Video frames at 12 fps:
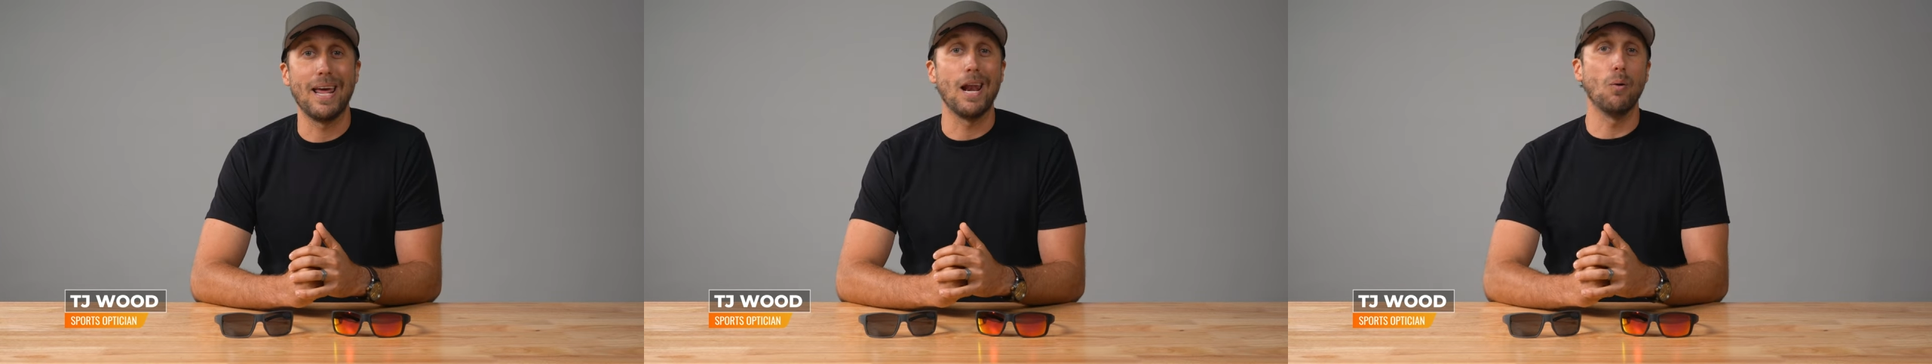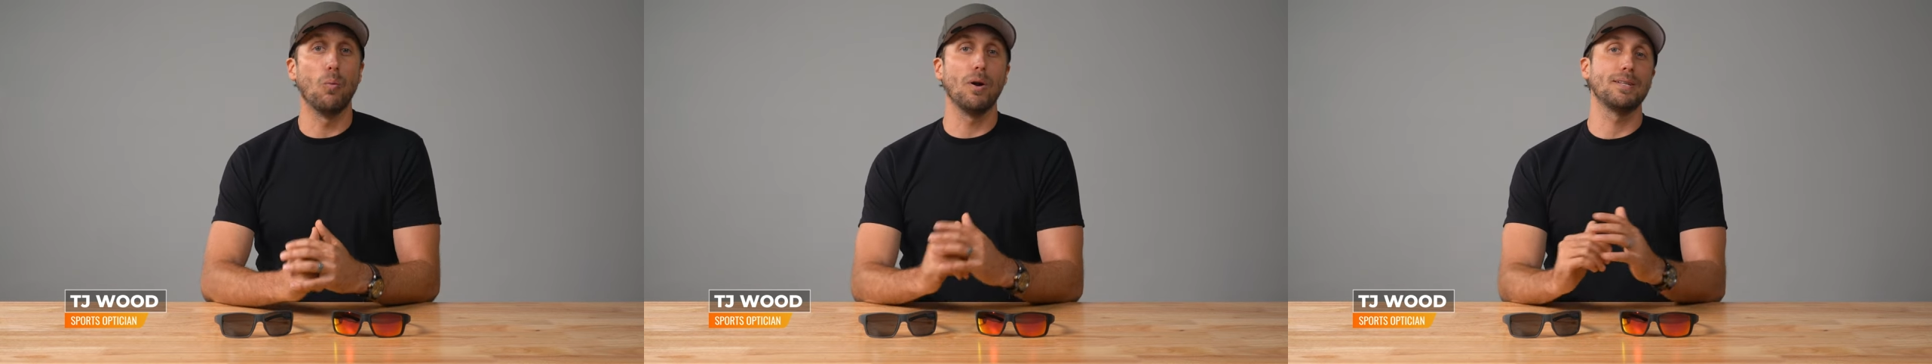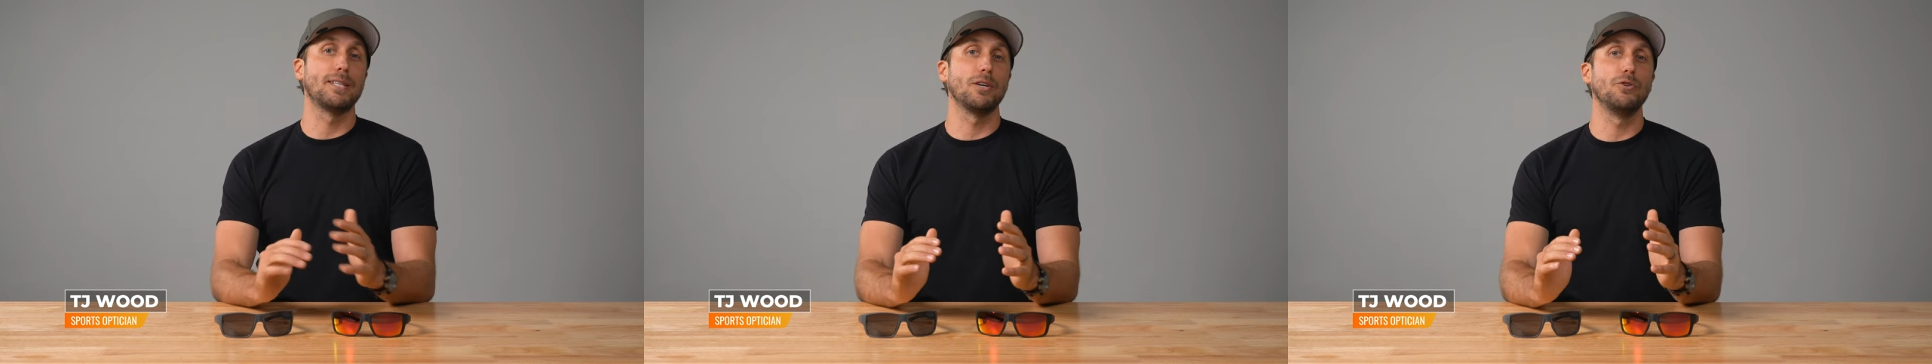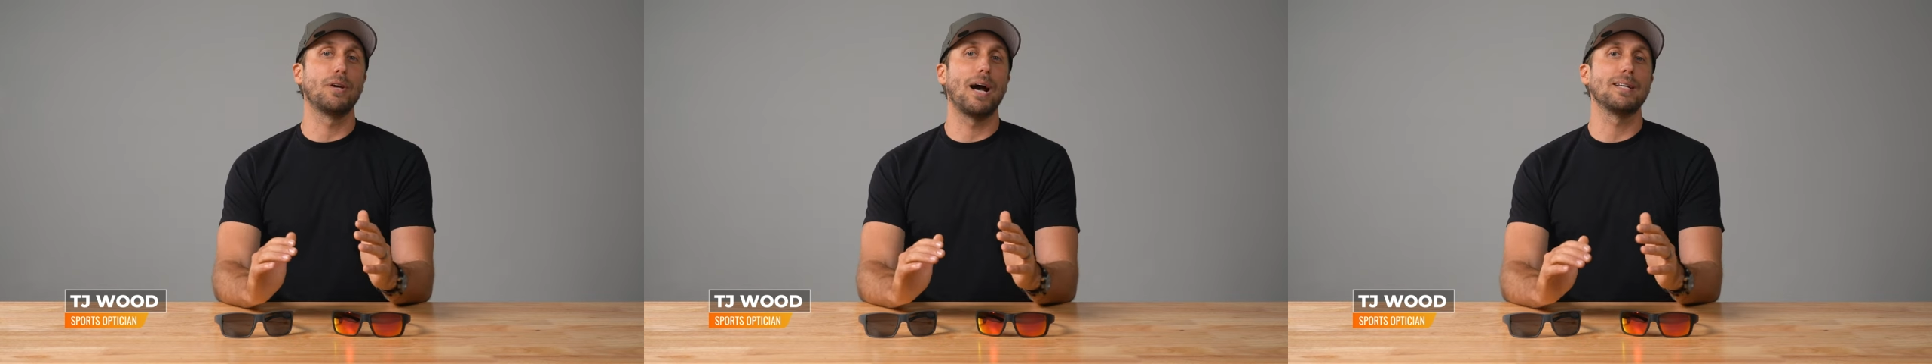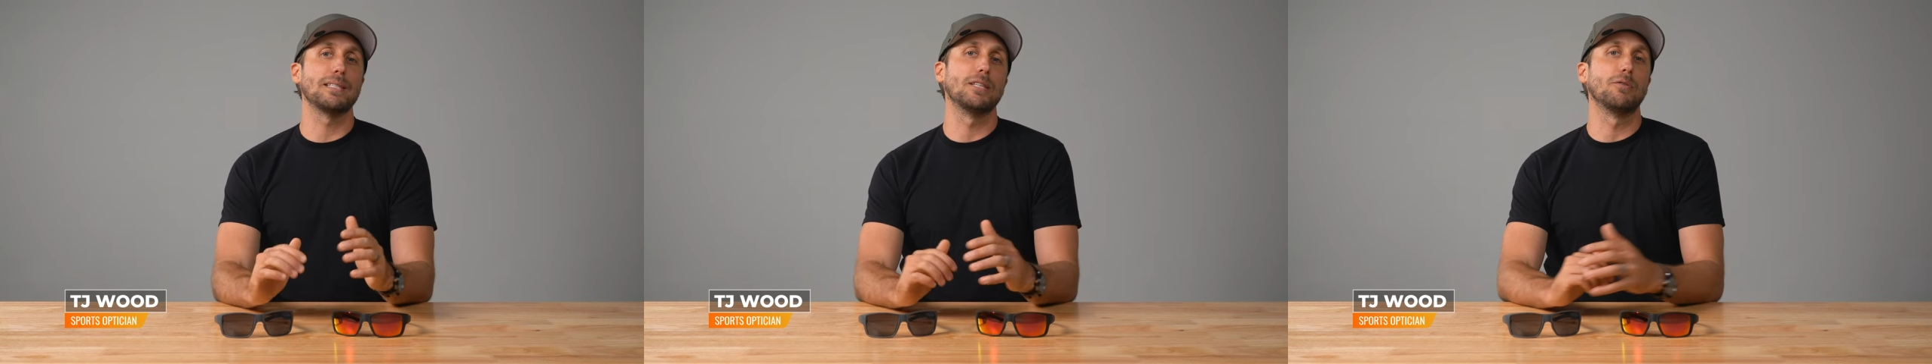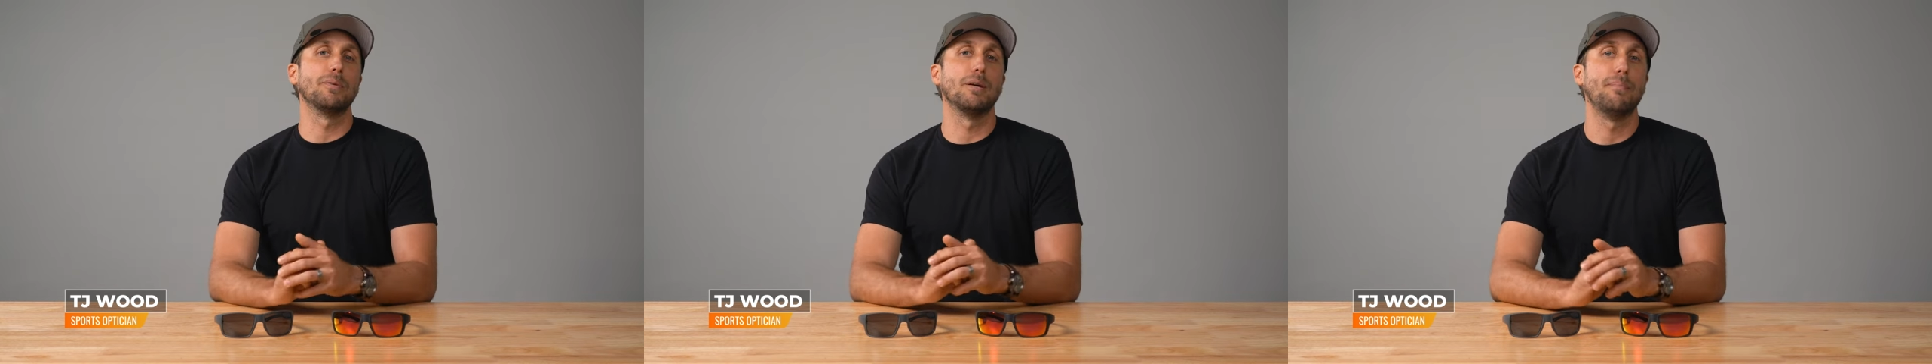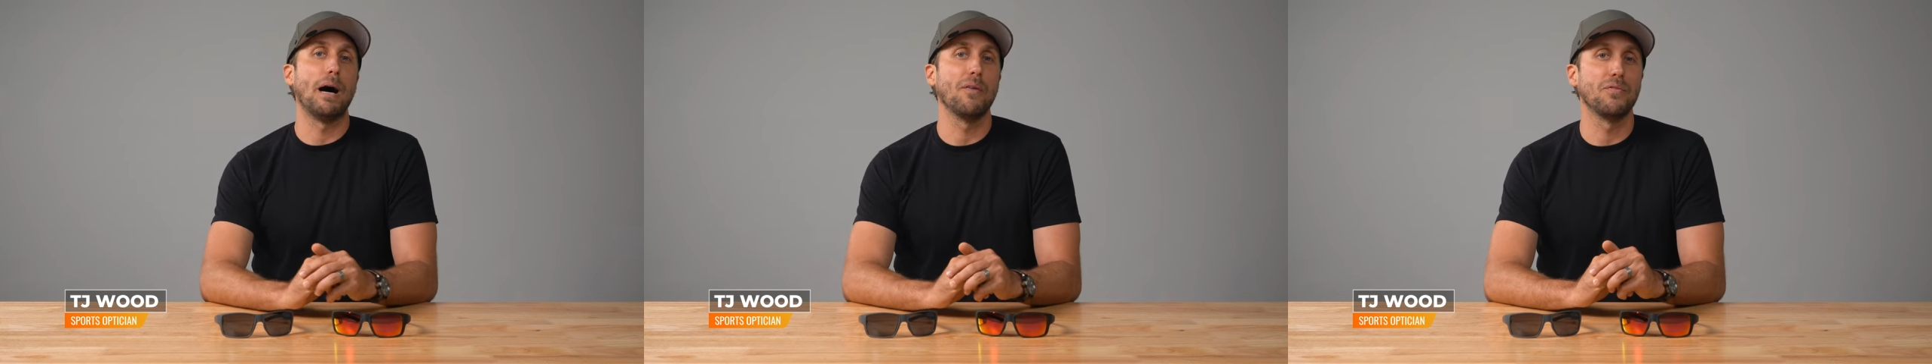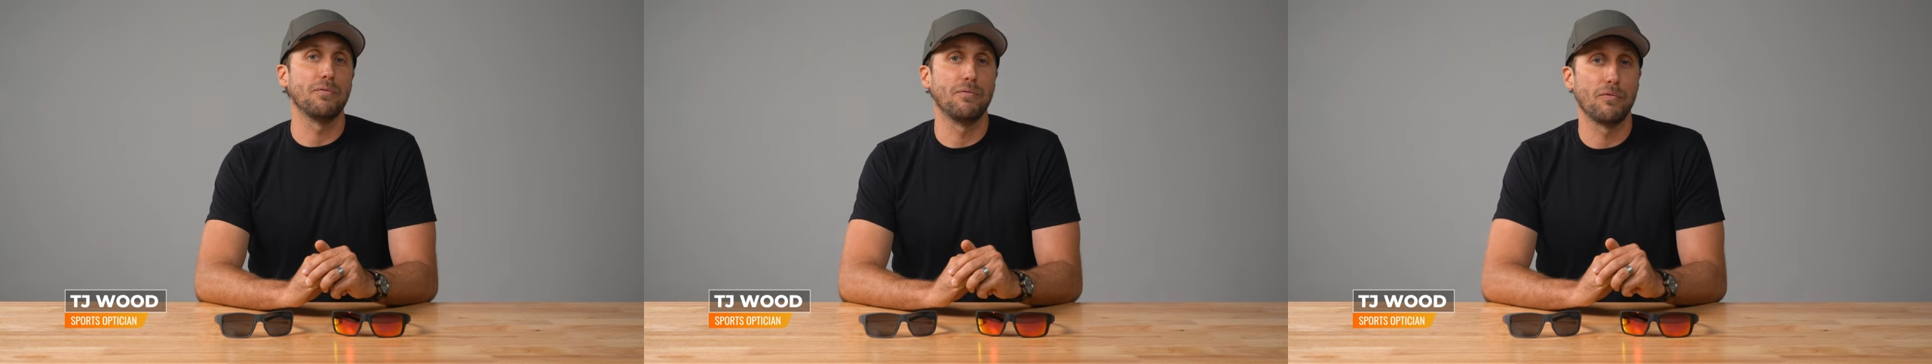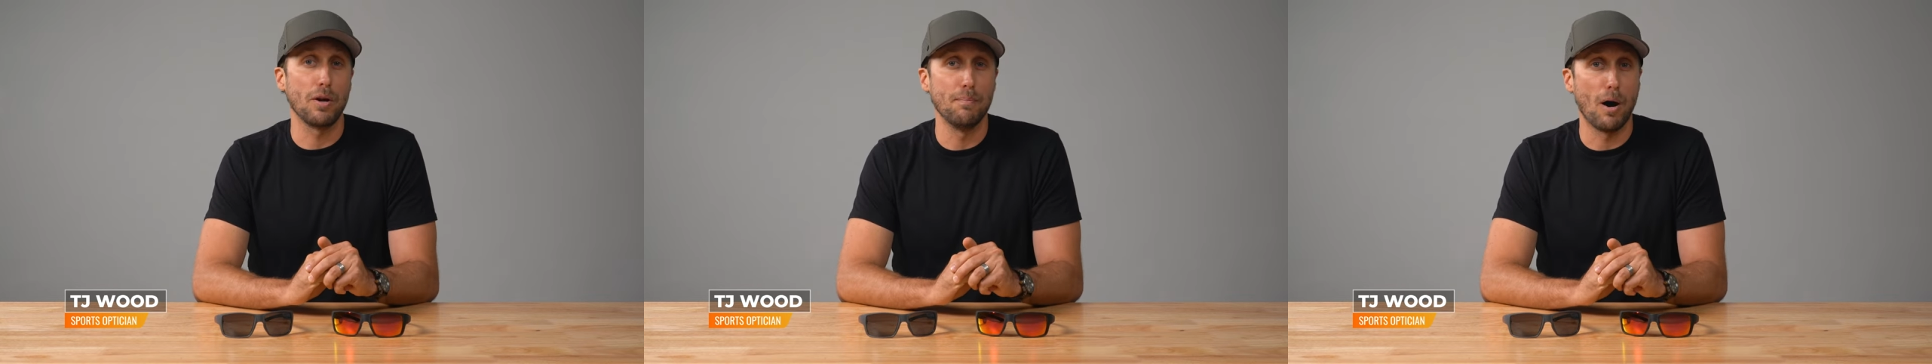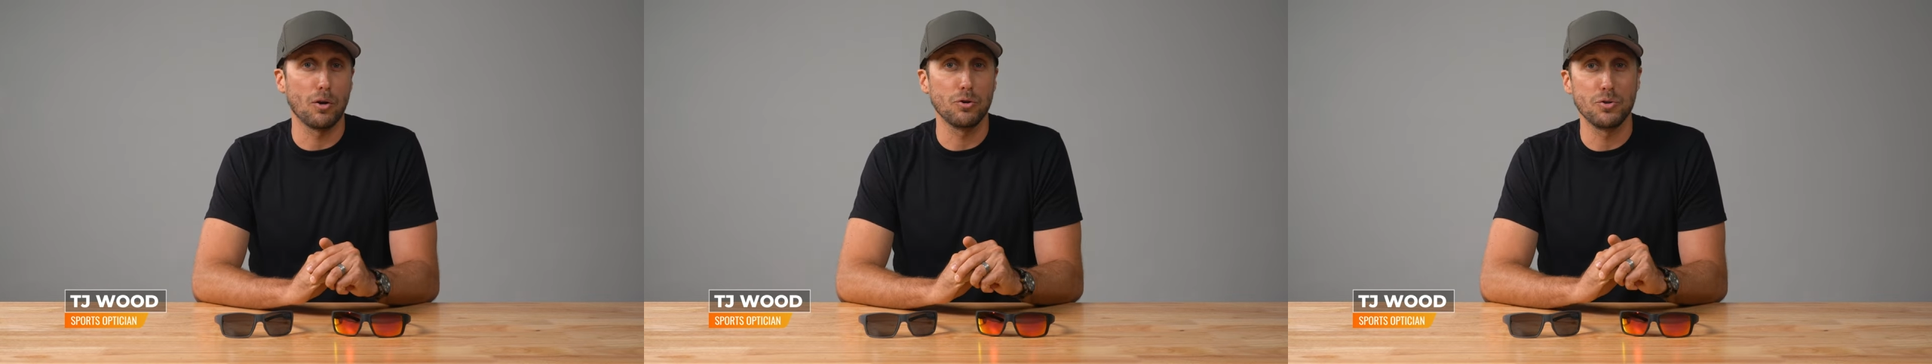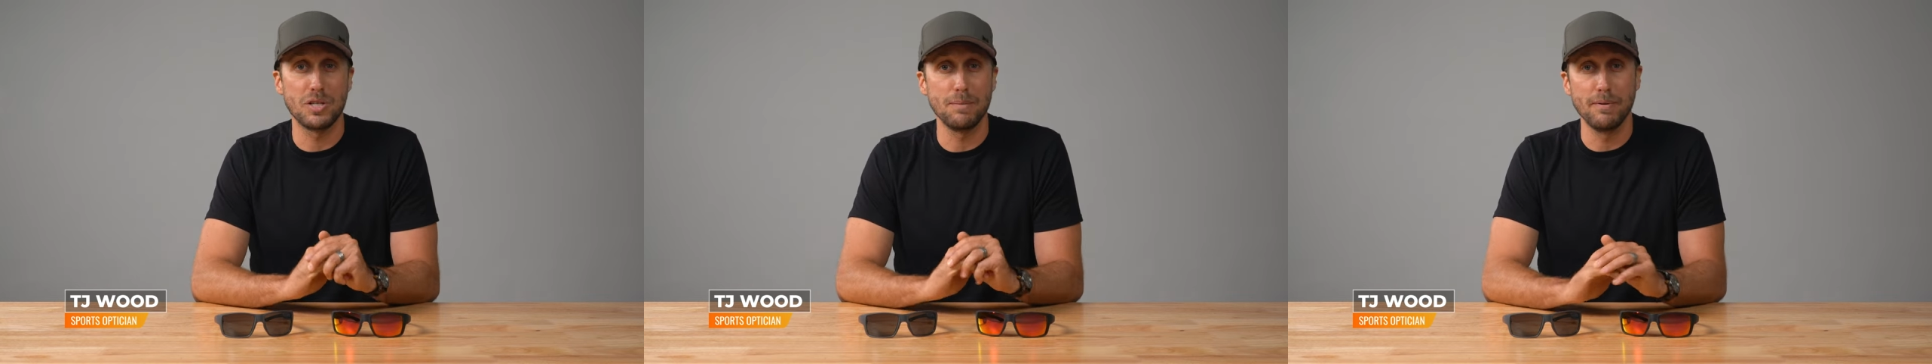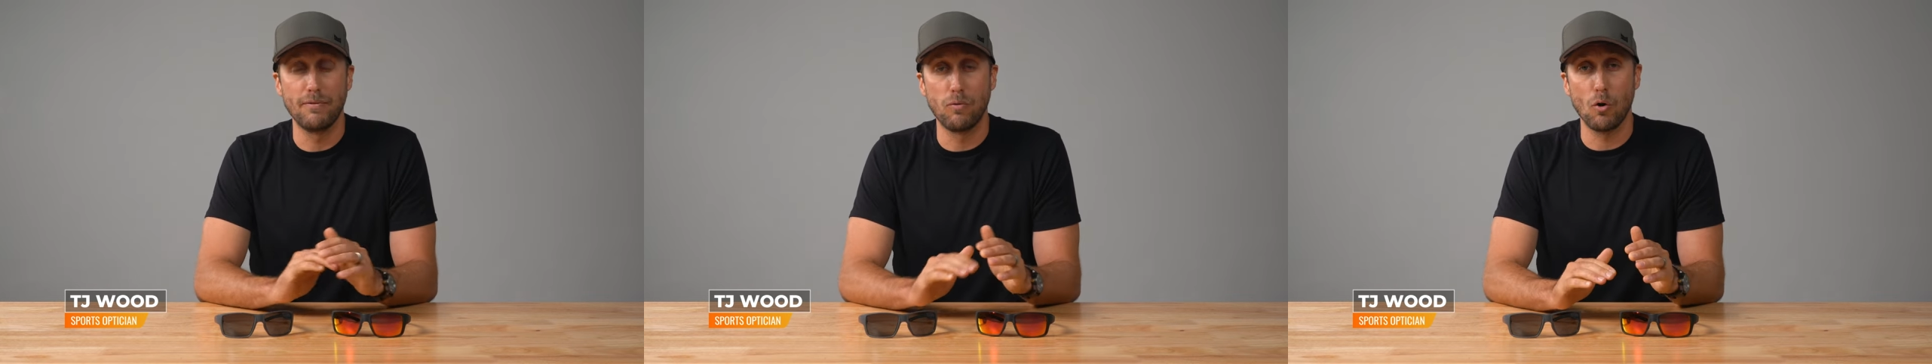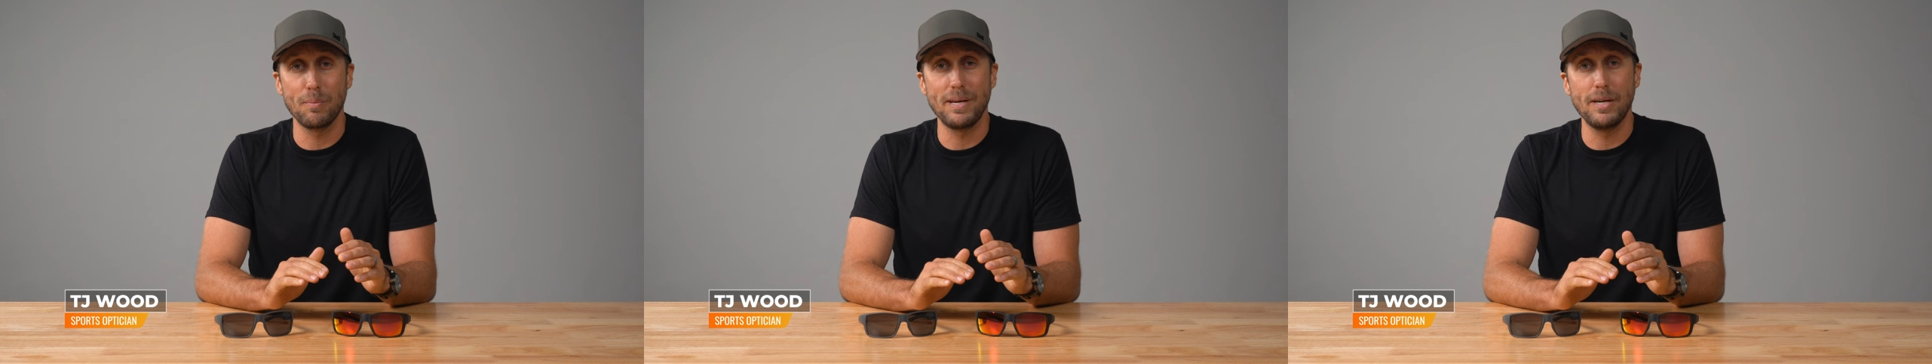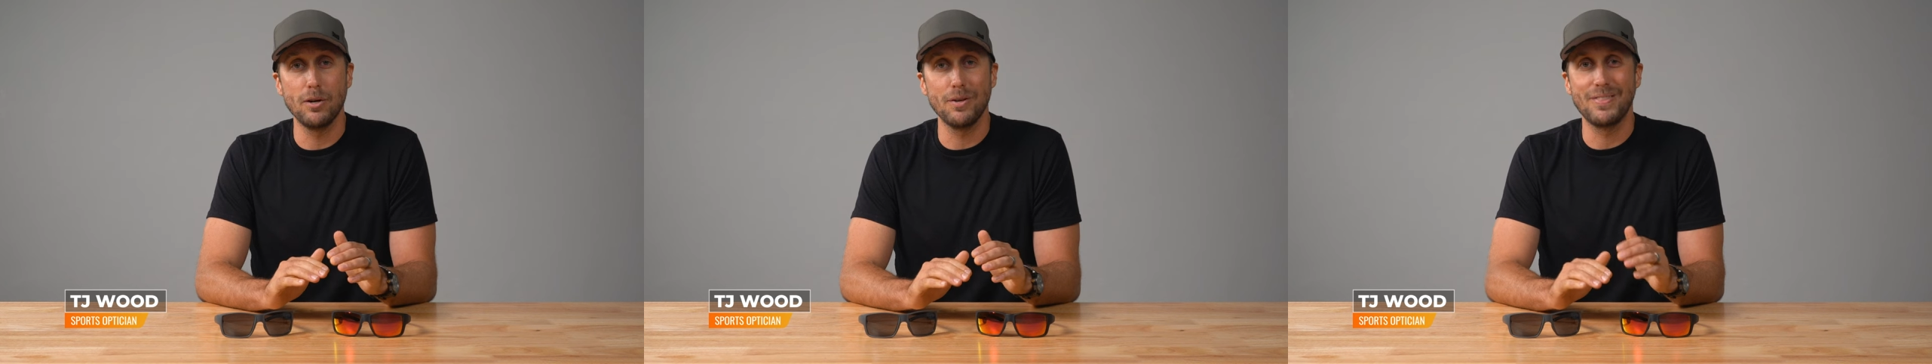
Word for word: and I wanna tell you guys a little bit about the frame model you see before me here.